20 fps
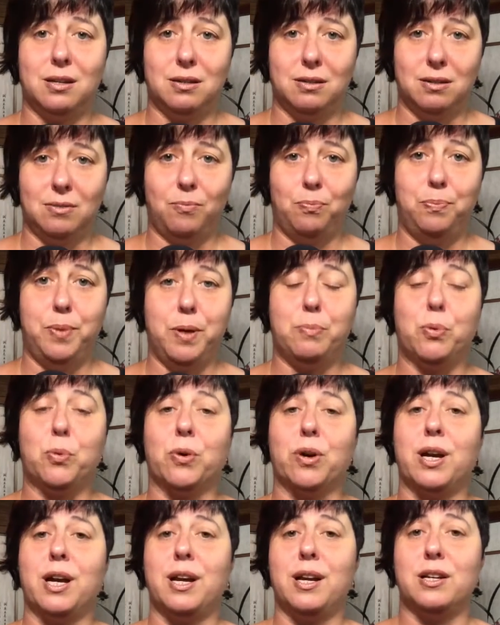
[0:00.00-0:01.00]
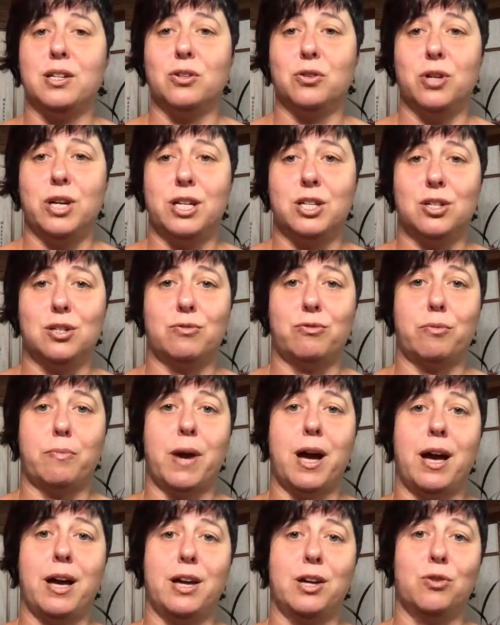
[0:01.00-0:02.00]
people were getting donations from
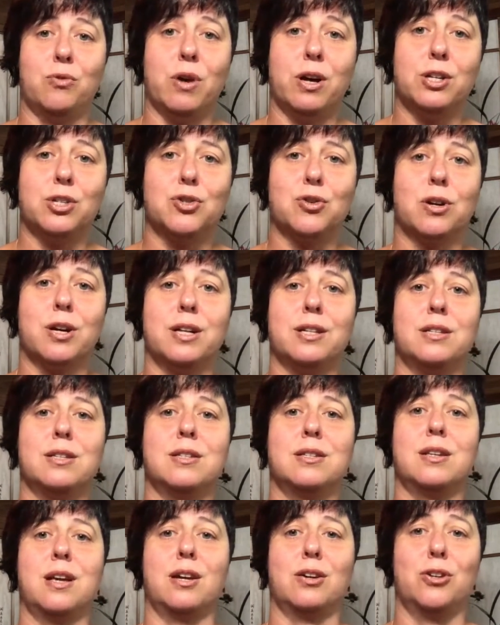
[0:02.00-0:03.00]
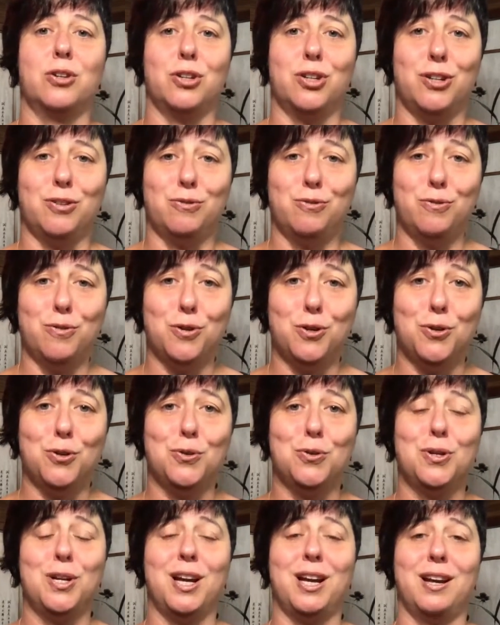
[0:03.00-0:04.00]
high-end restaurants and cooking
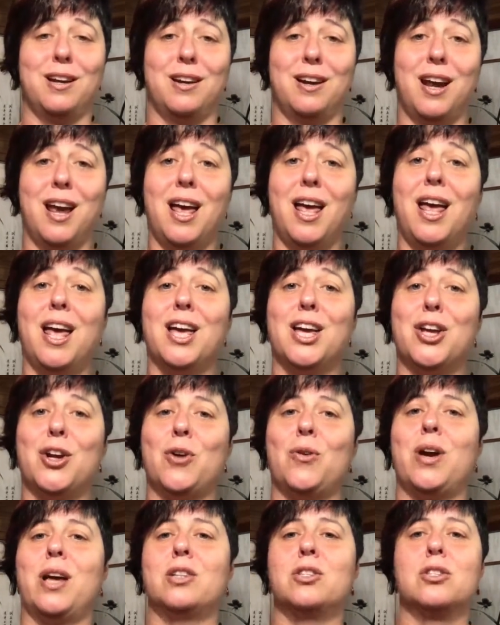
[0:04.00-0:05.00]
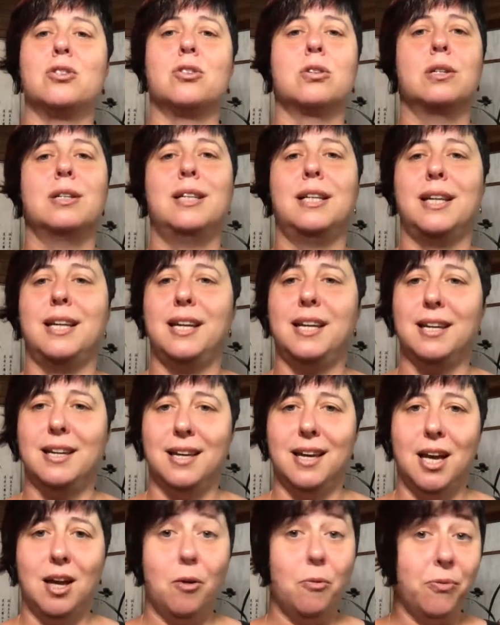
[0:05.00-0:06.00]
food. And, and certainly
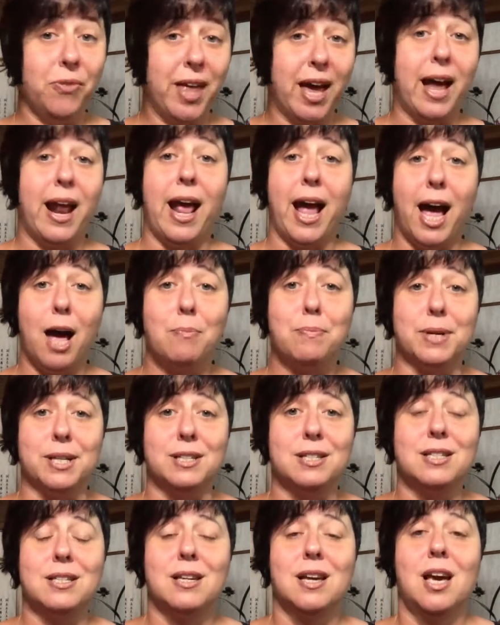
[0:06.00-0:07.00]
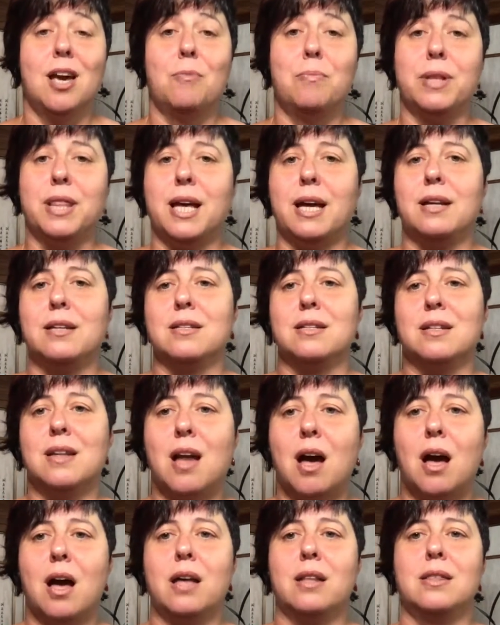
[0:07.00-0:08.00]
that happens, but that is
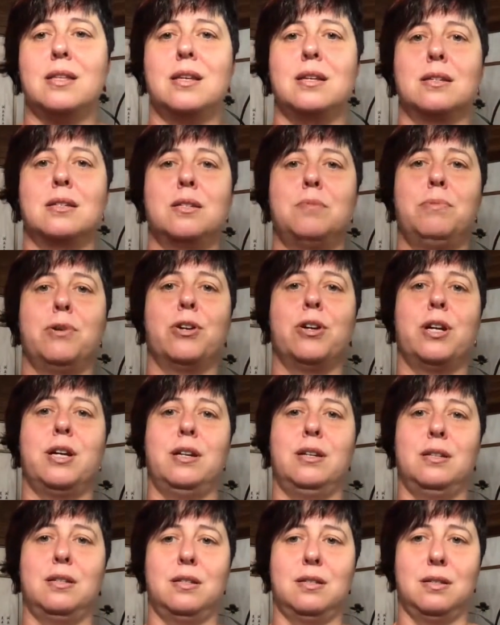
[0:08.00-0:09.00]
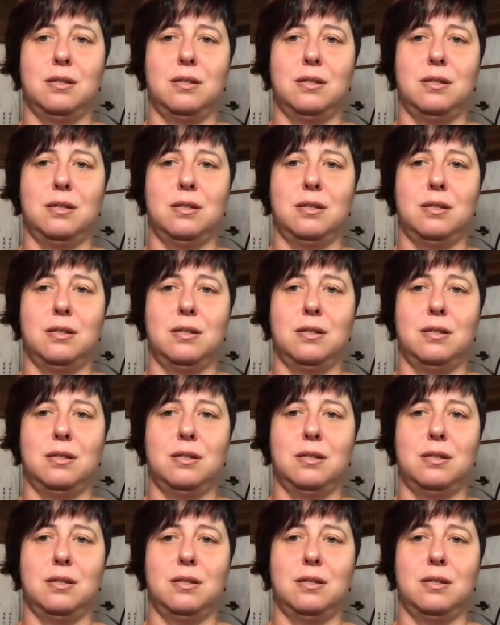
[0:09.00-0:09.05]
not the experience